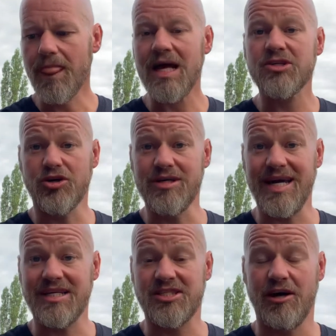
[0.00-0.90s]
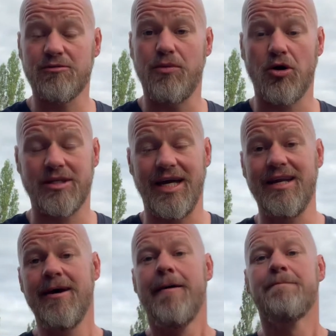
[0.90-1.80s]
So you can get yourselves booked
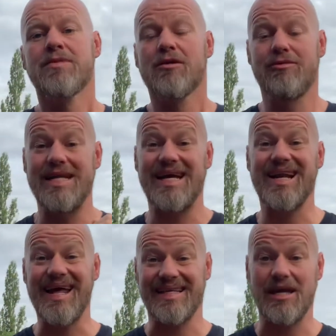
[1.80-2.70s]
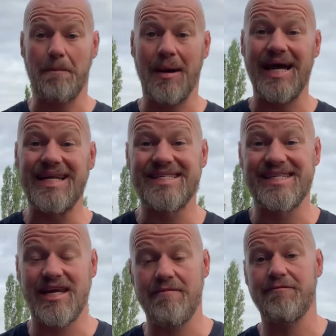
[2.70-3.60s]
in. Really eclectic playlist
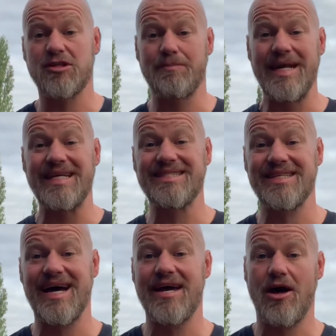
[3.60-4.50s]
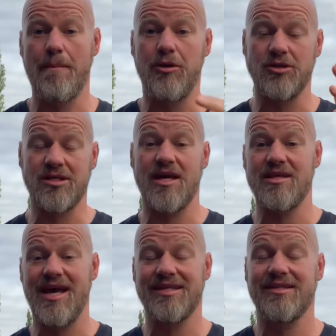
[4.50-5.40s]
again for spinning today that I put together
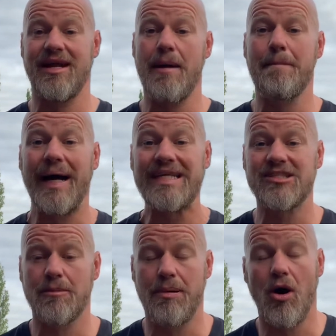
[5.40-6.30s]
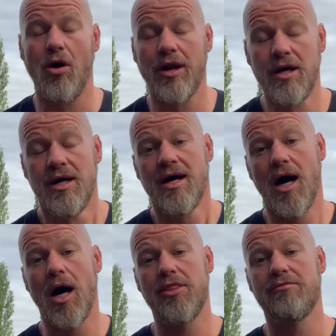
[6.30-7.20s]
yesterday based upon
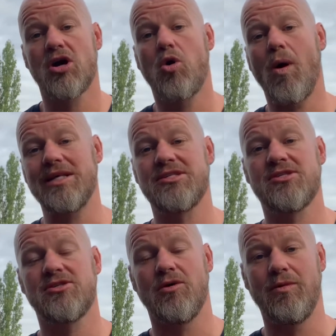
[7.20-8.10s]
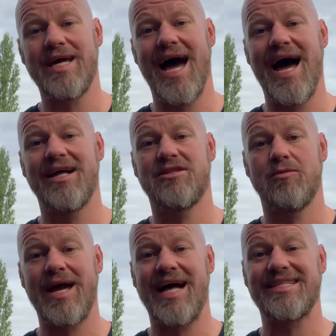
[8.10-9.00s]
the requests that we
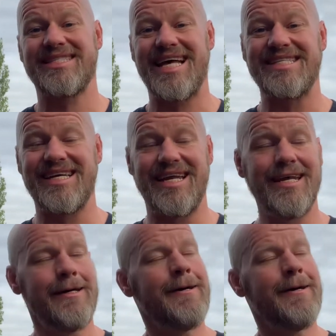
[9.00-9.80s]
had sent in.